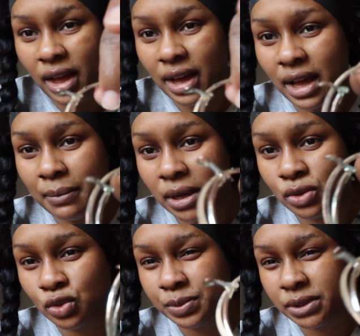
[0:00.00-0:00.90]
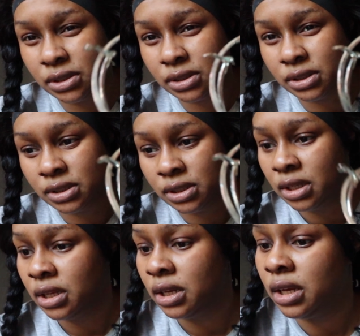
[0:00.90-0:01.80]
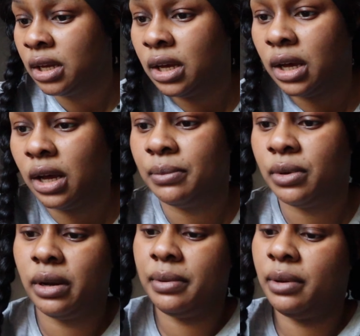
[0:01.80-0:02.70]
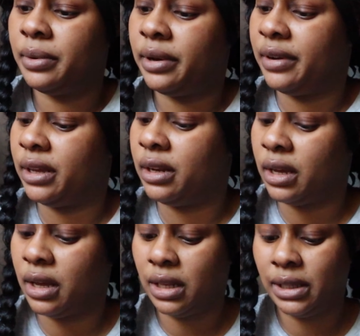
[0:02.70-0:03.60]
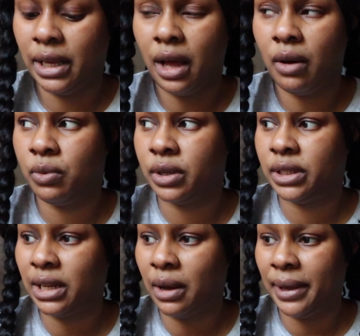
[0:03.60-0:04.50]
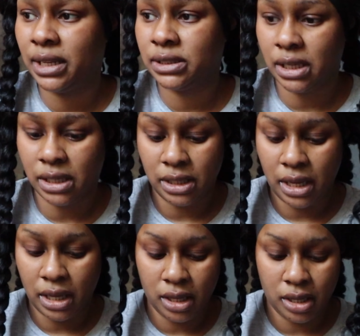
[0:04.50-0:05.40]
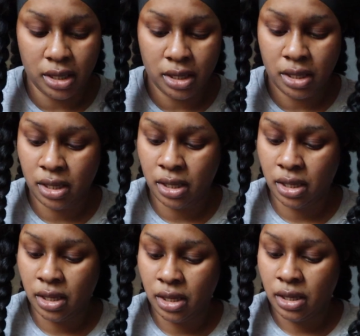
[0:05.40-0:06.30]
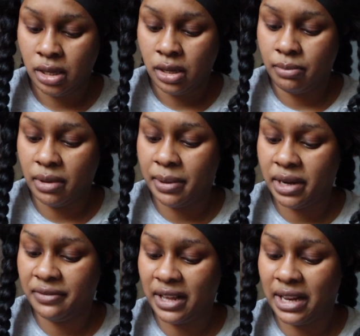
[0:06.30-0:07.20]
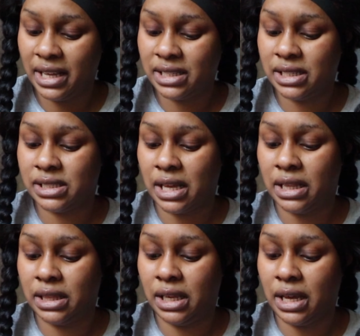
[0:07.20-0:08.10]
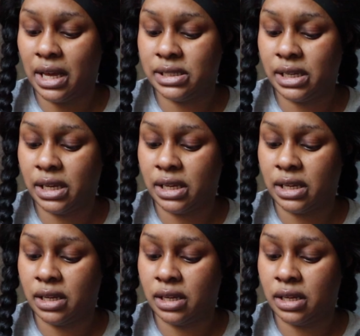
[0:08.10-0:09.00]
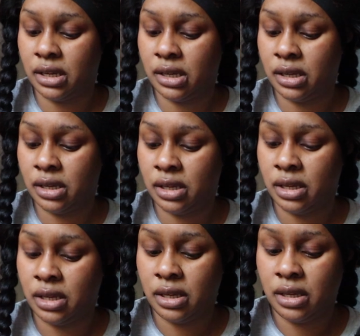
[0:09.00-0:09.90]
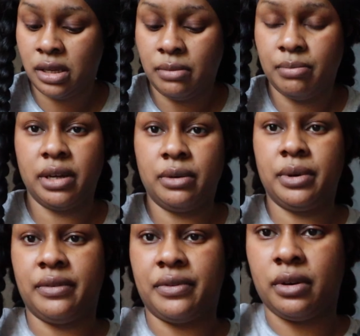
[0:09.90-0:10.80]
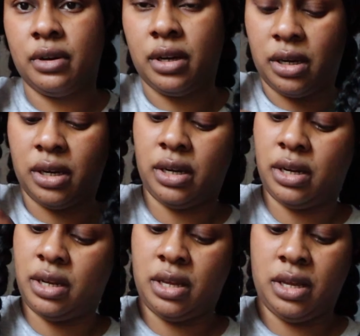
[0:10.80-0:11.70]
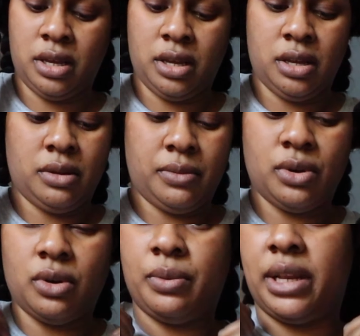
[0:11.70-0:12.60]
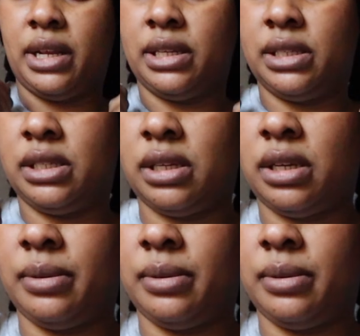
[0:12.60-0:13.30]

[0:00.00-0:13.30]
I got my hoops. I'm gonna be wearing. I think I wore. Did I wear this the other day? My butterfly necklace. I think I did. But whatever. I'm gonna wear this